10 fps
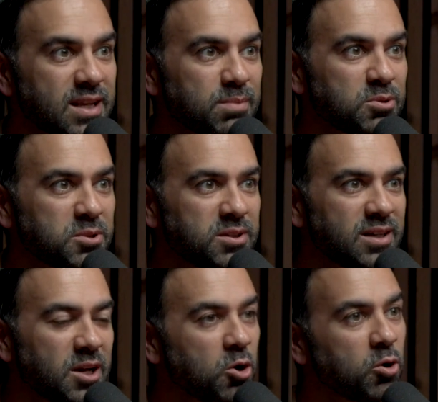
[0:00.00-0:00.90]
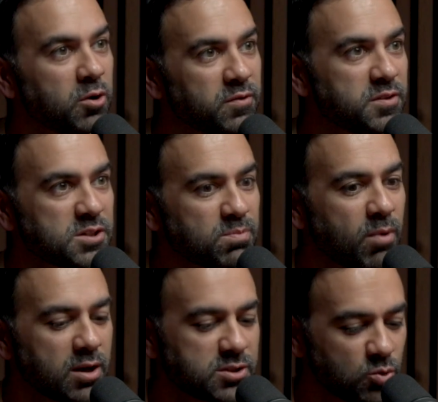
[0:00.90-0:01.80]
neighborhood or of this
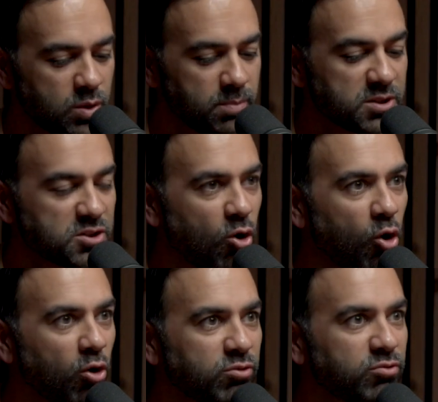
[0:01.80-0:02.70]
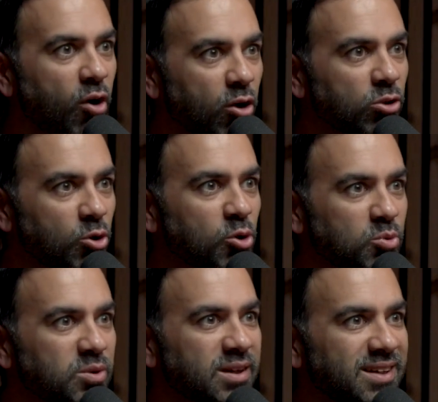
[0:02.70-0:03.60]
mosque, so we must all
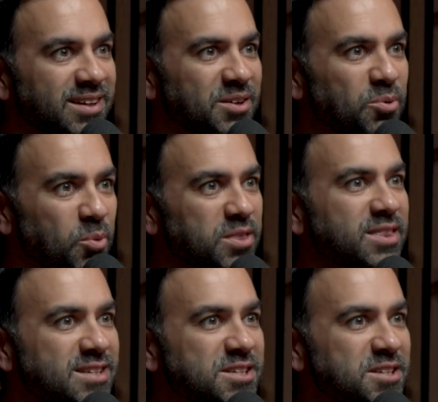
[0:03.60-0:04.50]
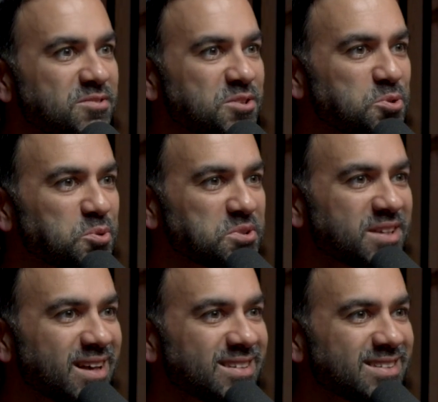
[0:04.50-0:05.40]
follow what this individual
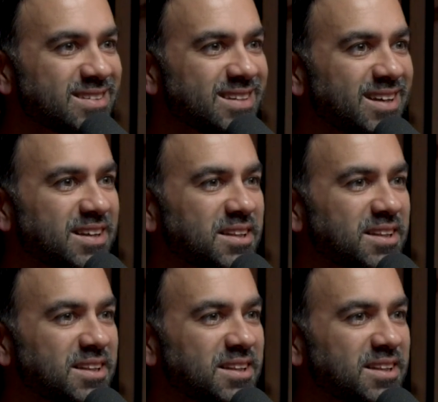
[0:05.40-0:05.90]
says, okay.